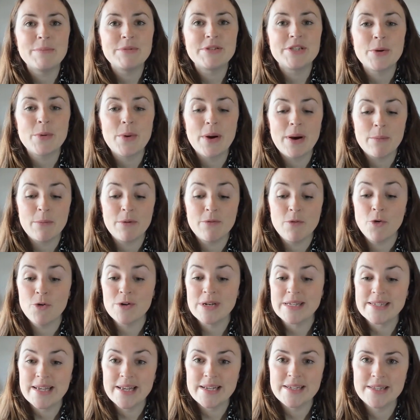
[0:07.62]
So we've
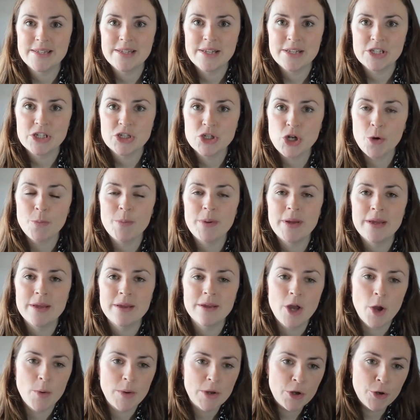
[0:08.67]
already said that
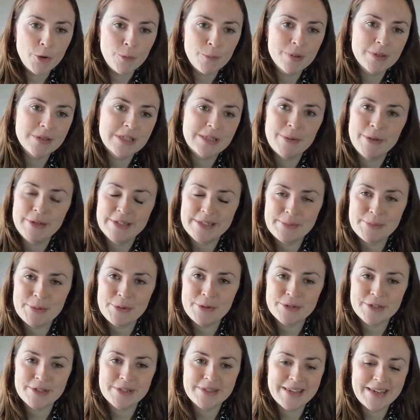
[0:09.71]
stopping going up is the most
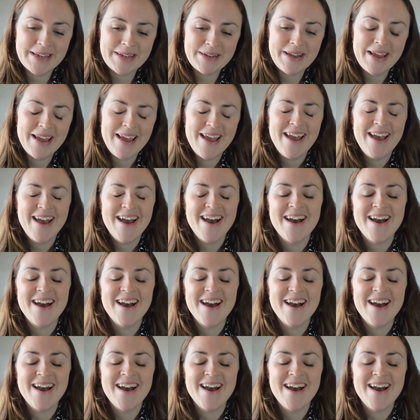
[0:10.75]
important thing,